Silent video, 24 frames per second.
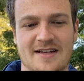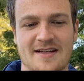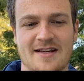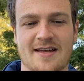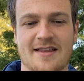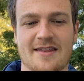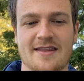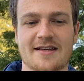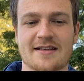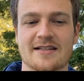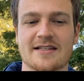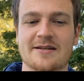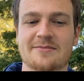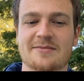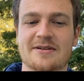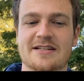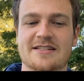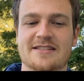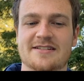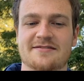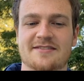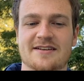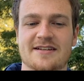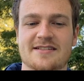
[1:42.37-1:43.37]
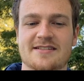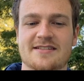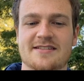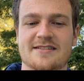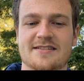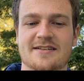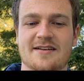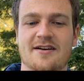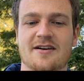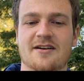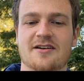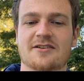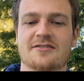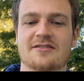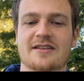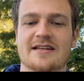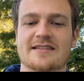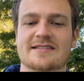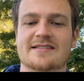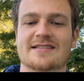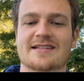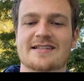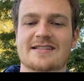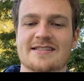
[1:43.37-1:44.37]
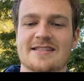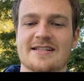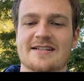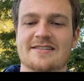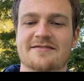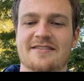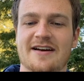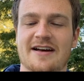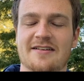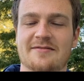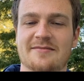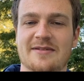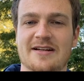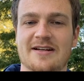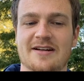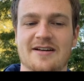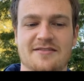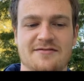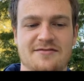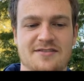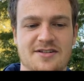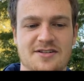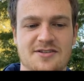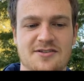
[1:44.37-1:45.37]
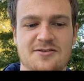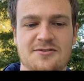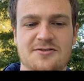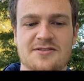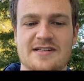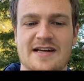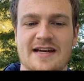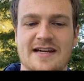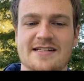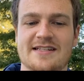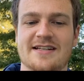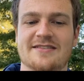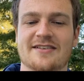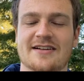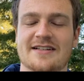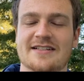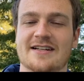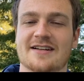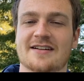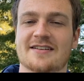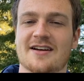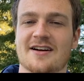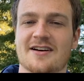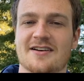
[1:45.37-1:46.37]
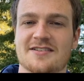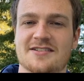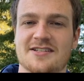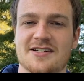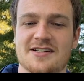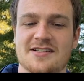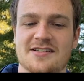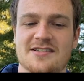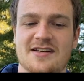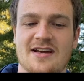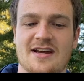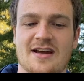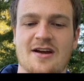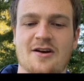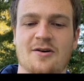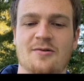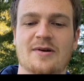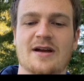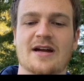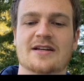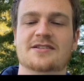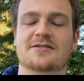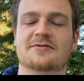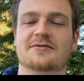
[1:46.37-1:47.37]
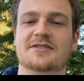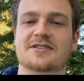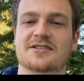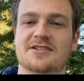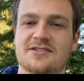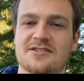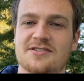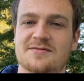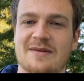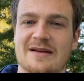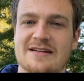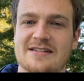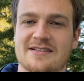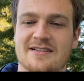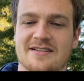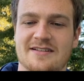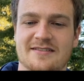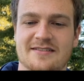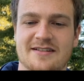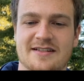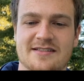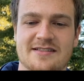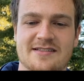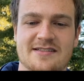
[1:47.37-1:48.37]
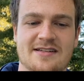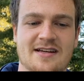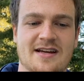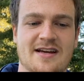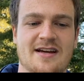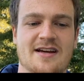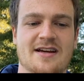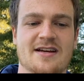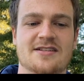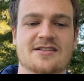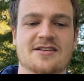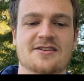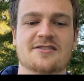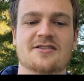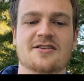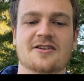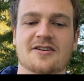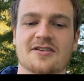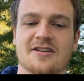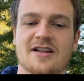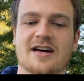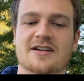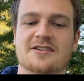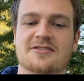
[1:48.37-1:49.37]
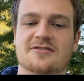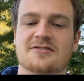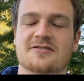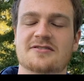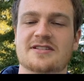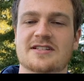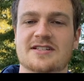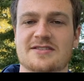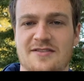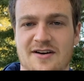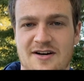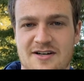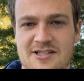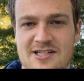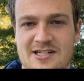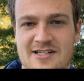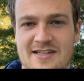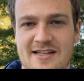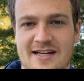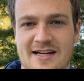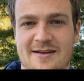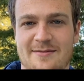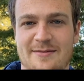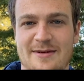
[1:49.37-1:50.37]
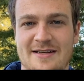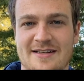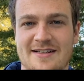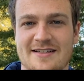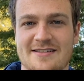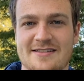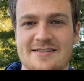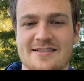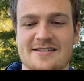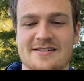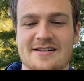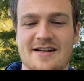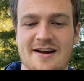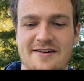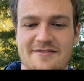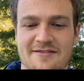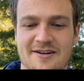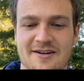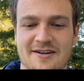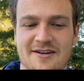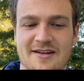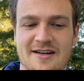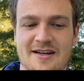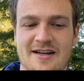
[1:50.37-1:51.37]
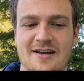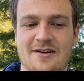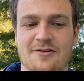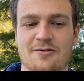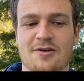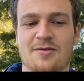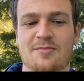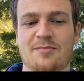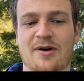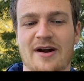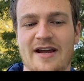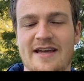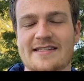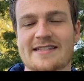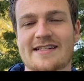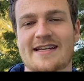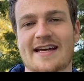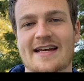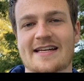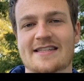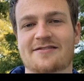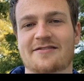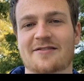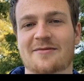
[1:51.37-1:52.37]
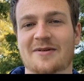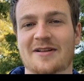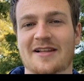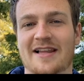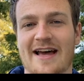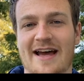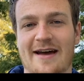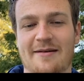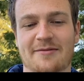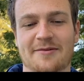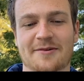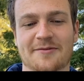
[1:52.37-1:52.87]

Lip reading: The eliminativists argue that since the development of new scientific technologies, we ought to reduce mental illness to neurological dysfunction that can be discovered with brain scans from a lab.